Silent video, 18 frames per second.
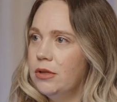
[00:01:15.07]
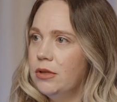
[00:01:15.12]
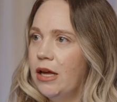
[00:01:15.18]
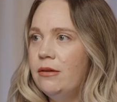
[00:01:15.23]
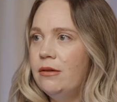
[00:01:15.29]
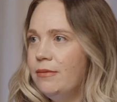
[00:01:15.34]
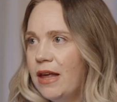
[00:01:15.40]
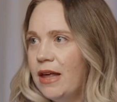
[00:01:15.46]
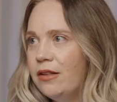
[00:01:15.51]

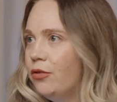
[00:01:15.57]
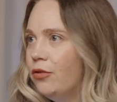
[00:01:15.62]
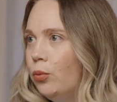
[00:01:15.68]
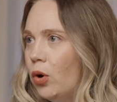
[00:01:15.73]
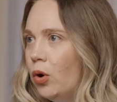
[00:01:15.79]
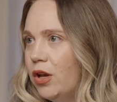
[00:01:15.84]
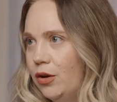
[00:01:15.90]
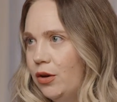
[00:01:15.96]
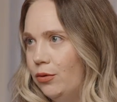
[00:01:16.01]
And that's
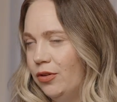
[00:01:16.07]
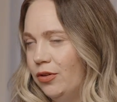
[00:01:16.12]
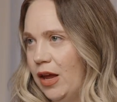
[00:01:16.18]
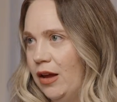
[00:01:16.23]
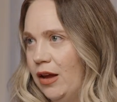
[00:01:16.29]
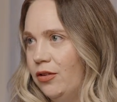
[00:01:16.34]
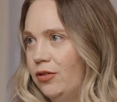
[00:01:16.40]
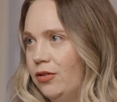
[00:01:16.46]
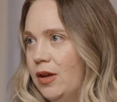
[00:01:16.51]
one use
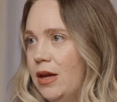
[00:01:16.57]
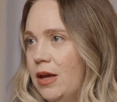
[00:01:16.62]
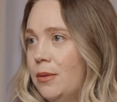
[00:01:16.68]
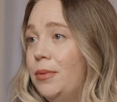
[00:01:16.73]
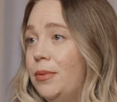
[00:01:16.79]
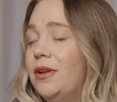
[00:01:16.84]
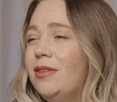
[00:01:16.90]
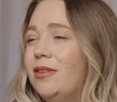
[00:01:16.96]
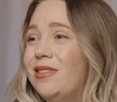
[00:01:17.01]
case,
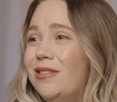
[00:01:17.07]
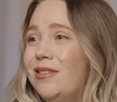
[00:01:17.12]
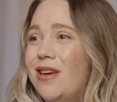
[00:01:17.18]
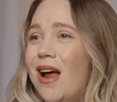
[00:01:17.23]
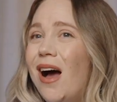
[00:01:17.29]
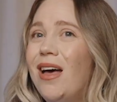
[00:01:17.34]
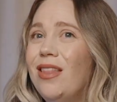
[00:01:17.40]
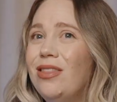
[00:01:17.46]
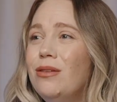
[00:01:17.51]
but it's
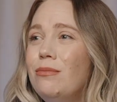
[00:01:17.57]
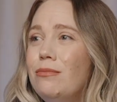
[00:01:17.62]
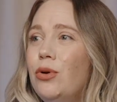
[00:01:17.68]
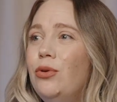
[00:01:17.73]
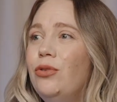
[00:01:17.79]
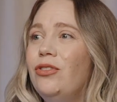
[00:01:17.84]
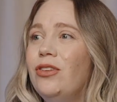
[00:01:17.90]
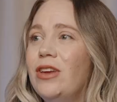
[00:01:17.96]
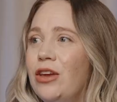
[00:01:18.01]
not the
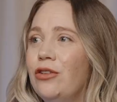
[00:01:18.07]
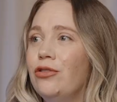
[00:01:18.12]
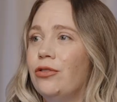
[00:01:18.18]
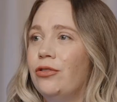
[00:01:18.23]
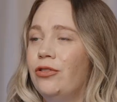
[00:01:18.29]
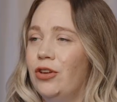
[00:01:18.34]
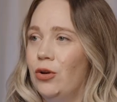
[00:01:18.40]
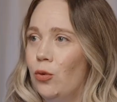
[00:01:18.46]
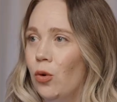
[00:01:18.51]
most
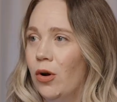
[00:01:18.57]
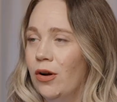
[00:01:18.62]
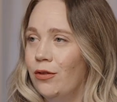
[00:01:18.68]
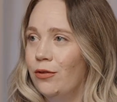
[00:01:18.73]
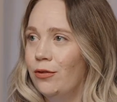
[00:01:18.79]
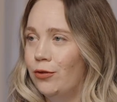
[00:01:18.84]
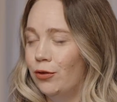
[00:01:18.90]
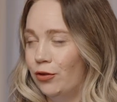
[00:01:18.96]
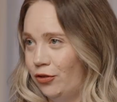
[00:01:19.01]
interesting one
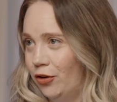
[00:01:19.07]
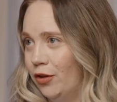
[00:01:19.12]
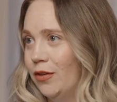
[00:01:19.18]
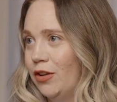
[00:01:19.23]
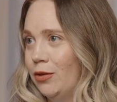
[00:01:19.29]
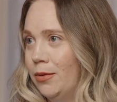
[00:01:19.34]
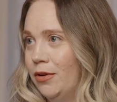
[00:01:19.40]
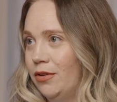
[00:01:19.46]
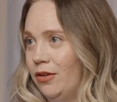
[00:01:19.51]
for
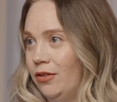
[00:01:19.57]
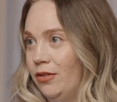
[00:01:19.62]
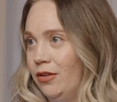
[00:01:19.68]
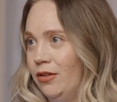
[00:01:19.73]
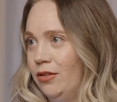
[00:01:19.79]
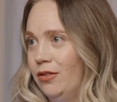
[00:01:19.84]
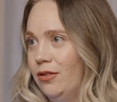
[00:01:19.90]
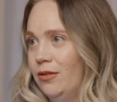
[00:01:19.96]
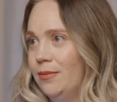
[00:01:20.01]
service
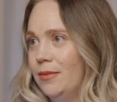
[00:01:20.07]
businesses.